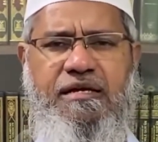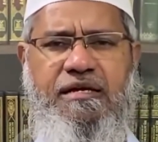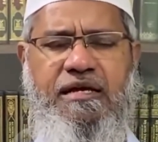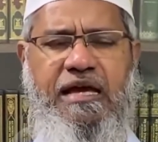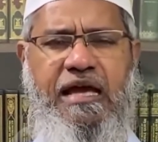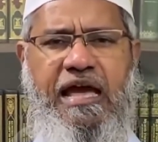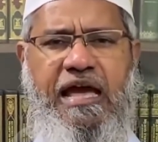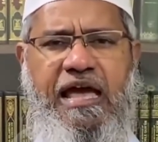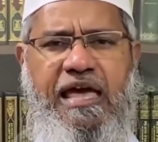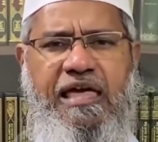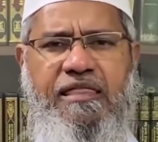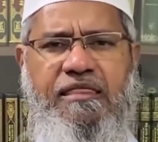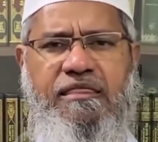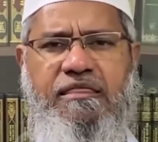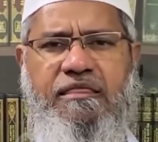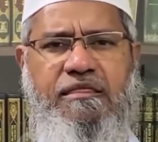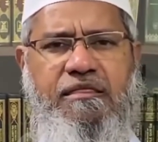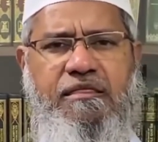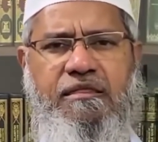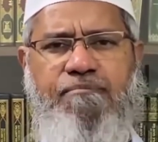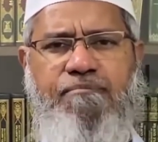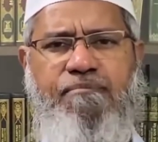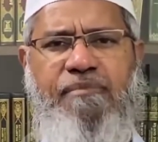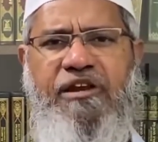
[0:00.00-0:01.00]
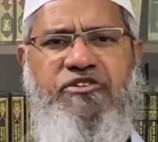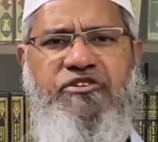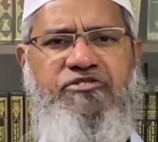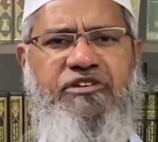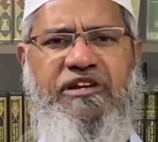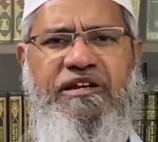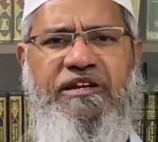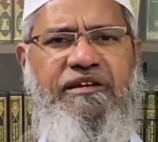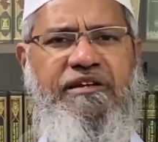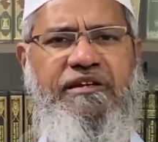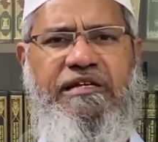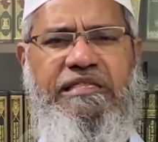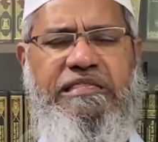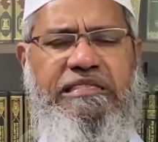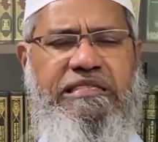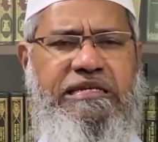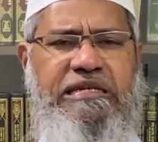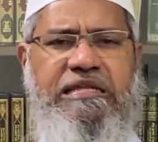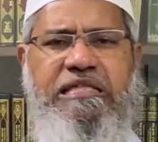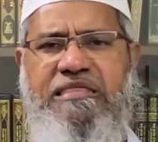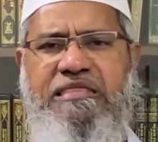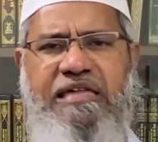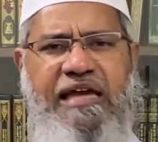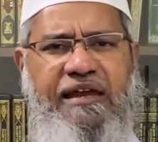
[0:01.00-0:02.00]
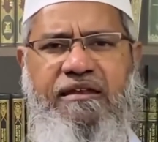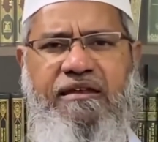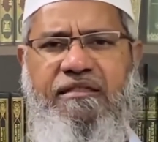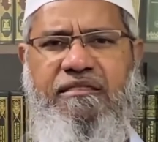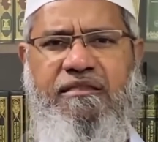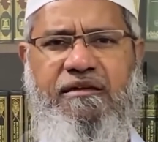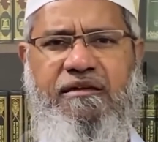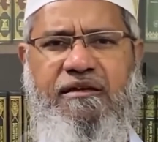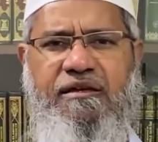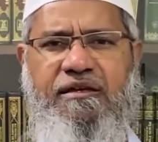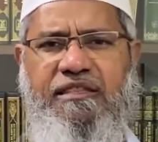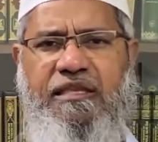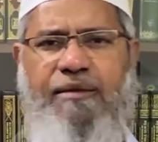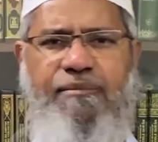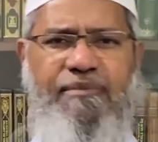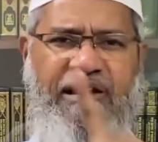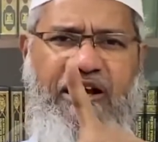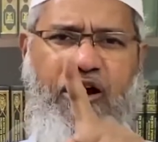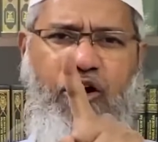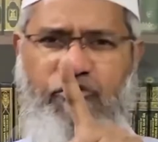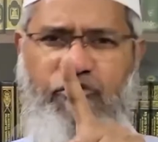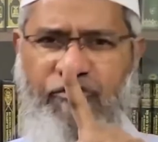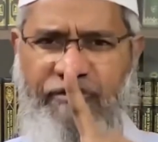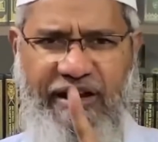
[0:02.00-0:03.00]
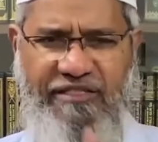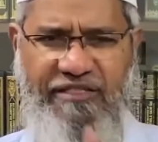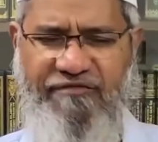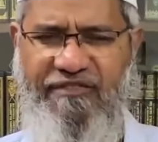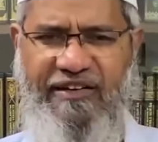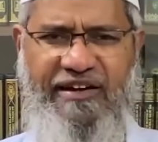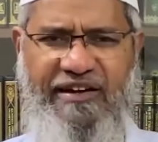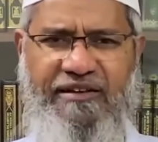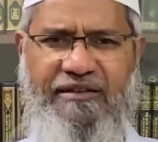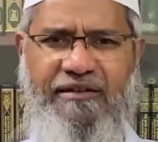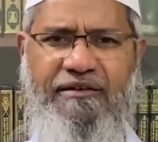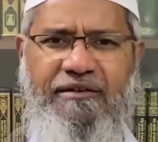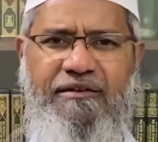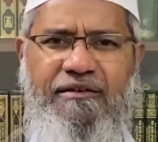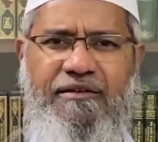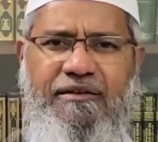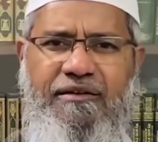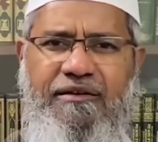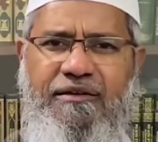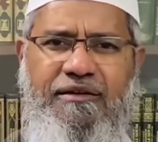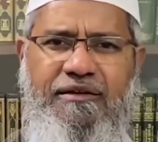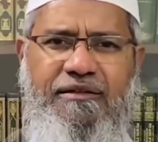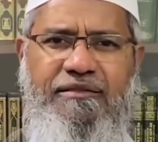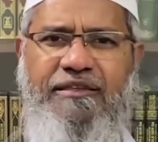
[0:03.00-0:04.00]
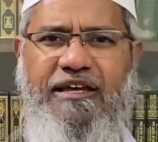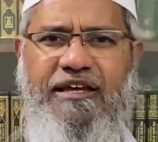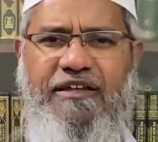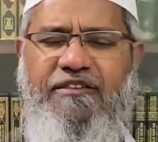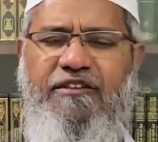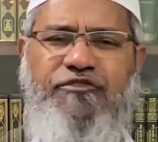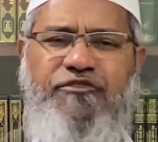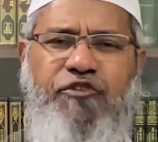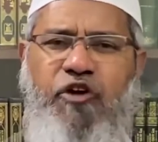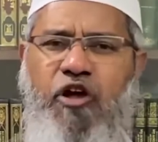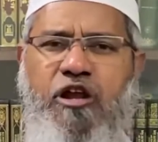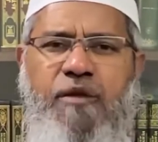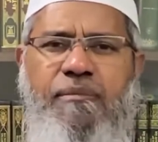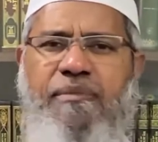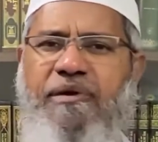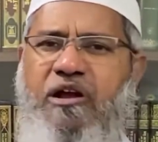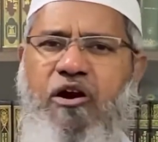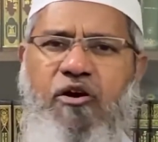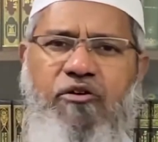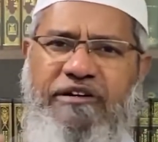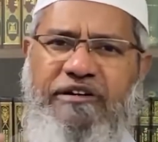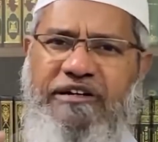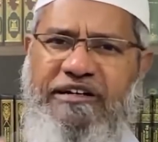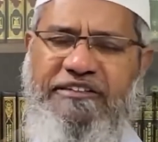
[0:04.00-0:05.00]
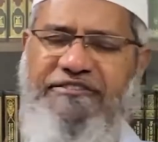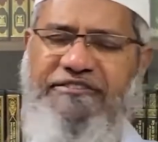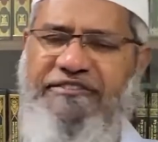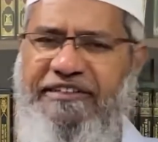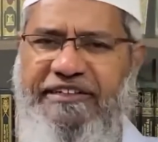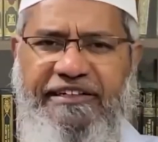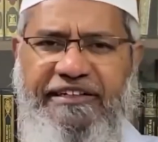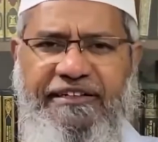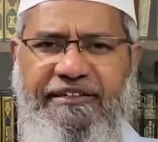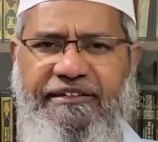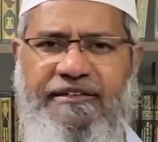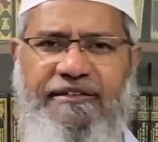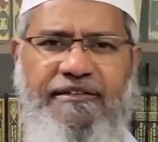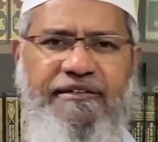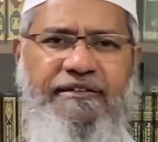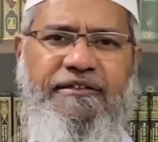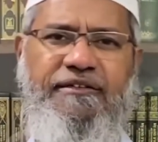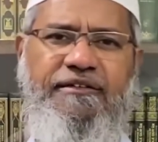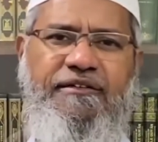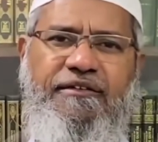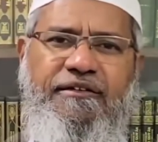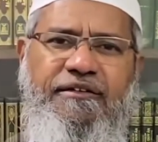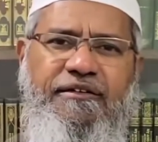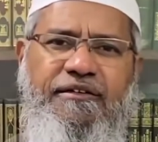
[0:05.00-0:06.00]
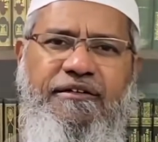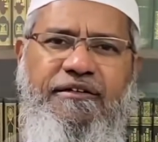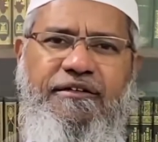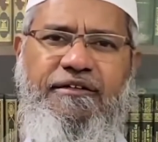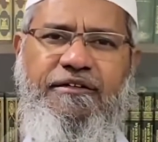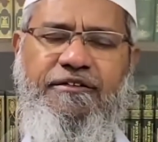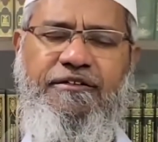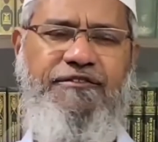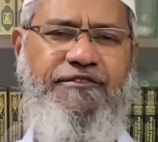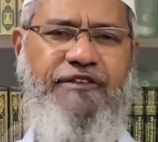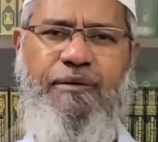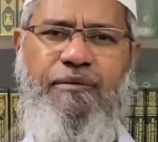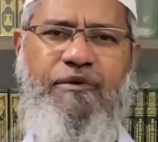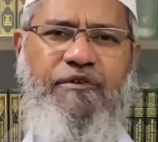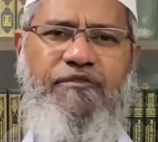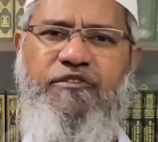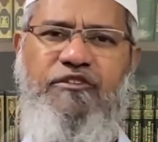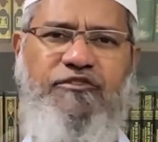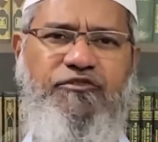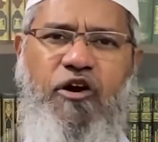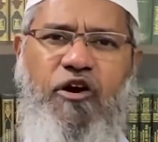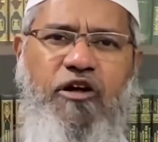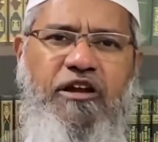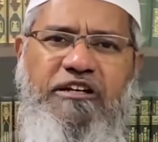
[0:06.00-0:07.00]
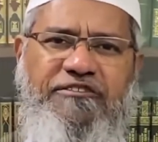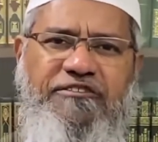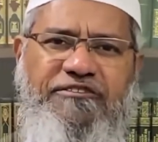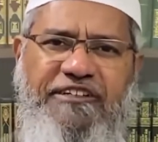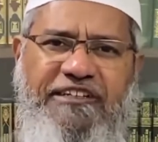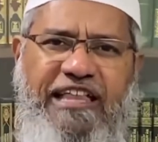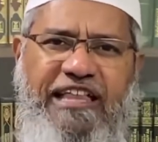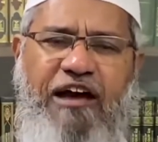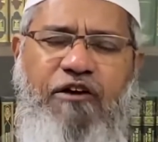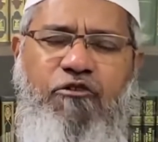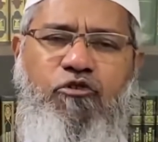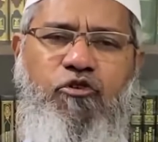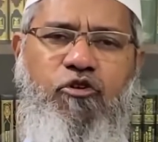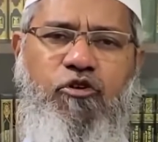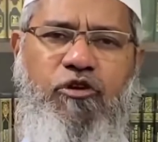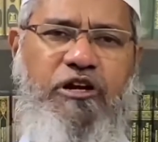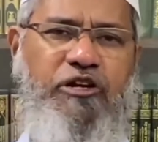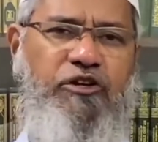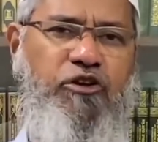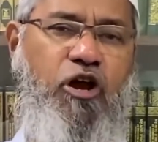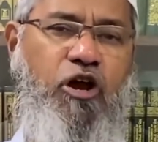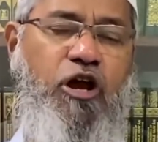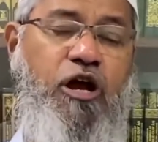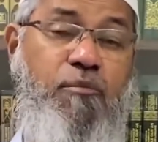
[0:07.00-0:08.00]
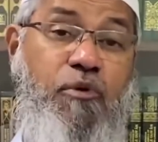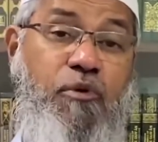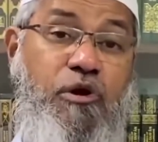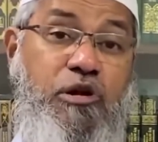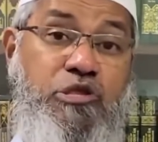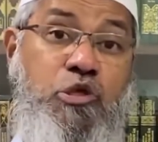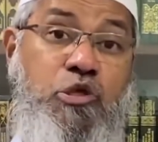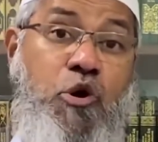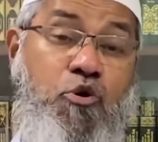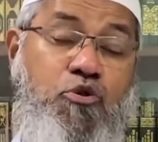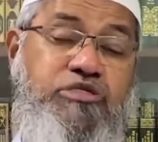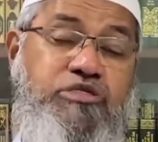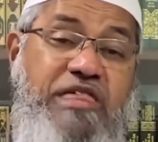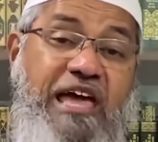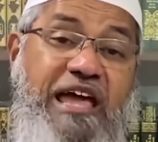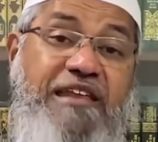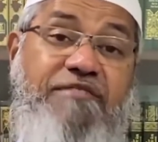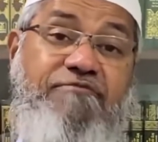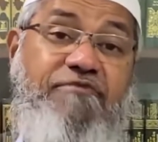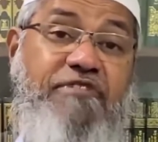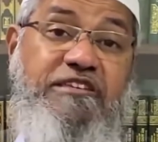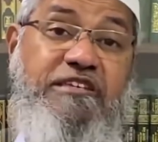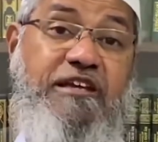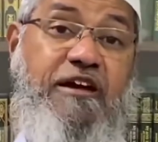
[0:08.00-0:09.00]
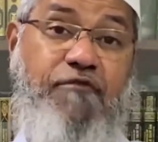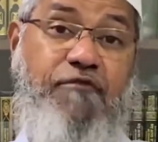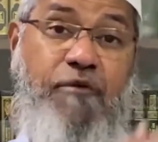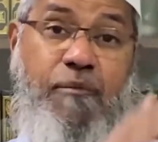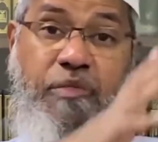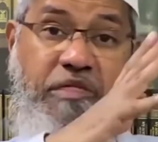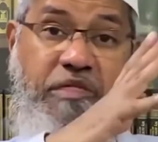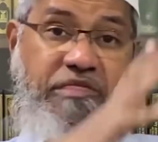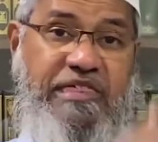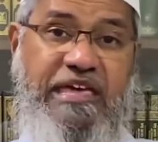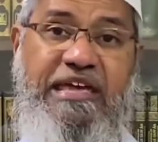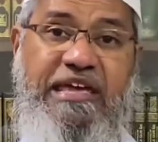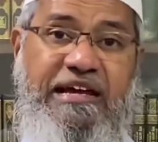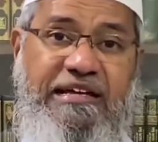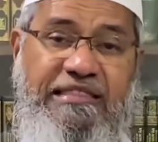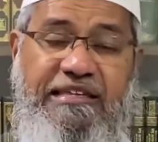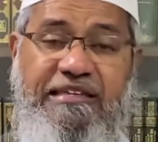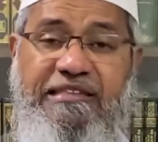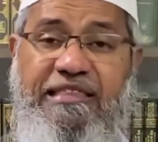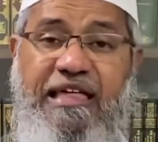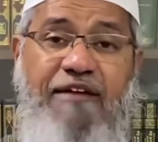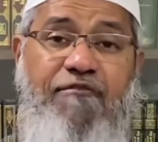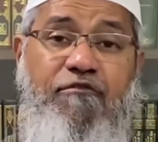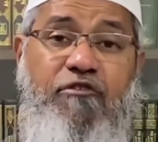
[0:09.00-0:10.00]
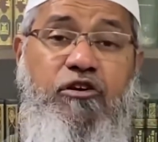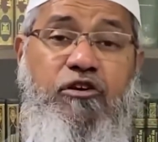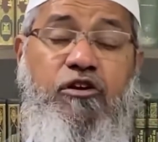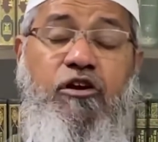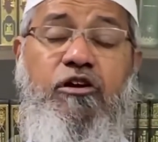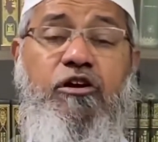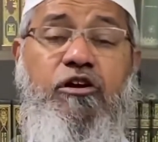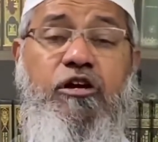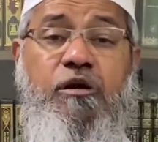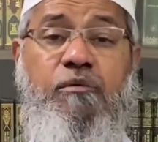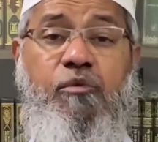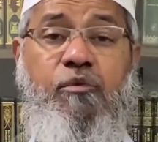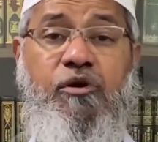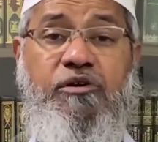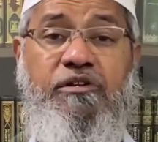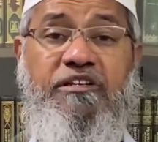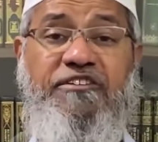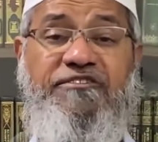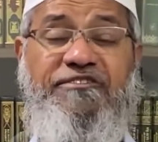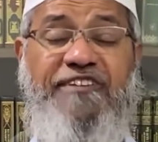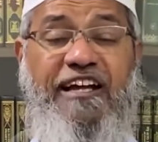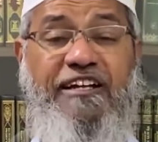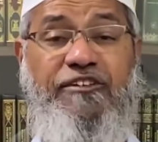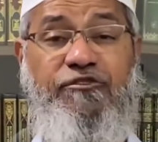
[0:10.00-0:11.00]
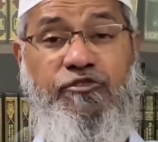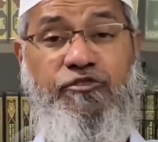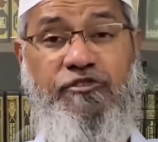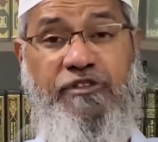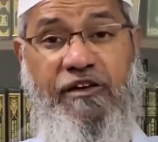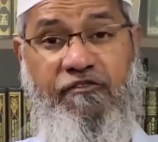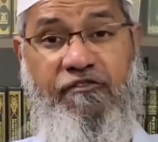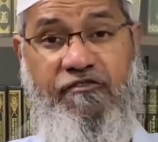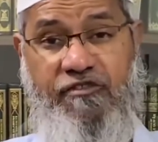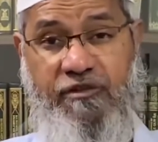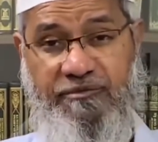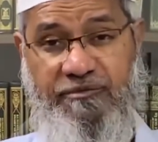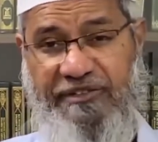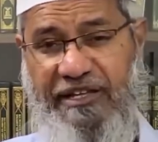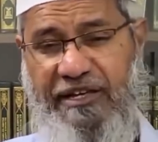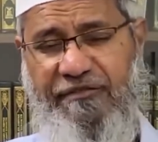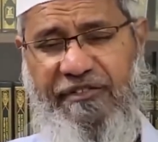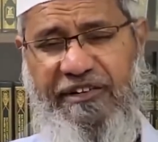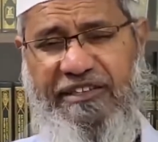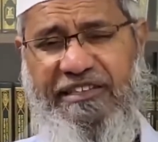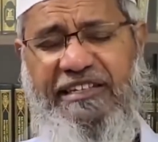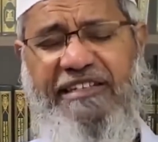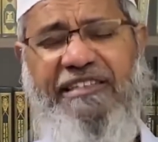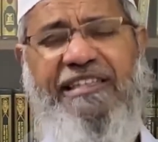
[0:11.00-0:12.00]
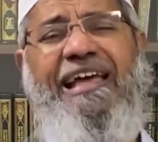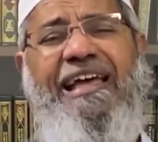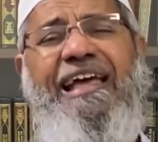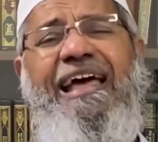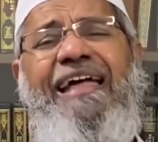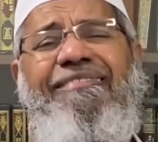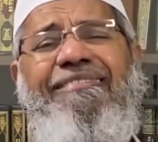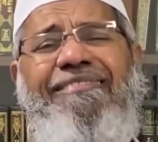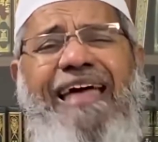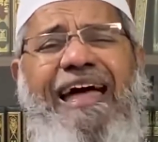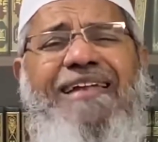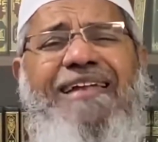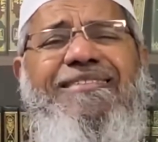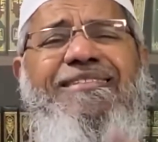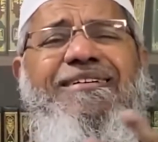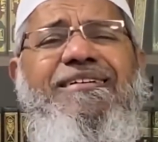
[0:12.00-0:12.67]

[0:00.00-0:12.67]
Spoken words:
has mentioned 3 signs, they may count it as 1. The other scholar may count it as 3. Some of the scholars say, I will only talk about those signs which are from the Sahih Hadith. I will not talk about the signs those are from Dhaif Hadith. That is the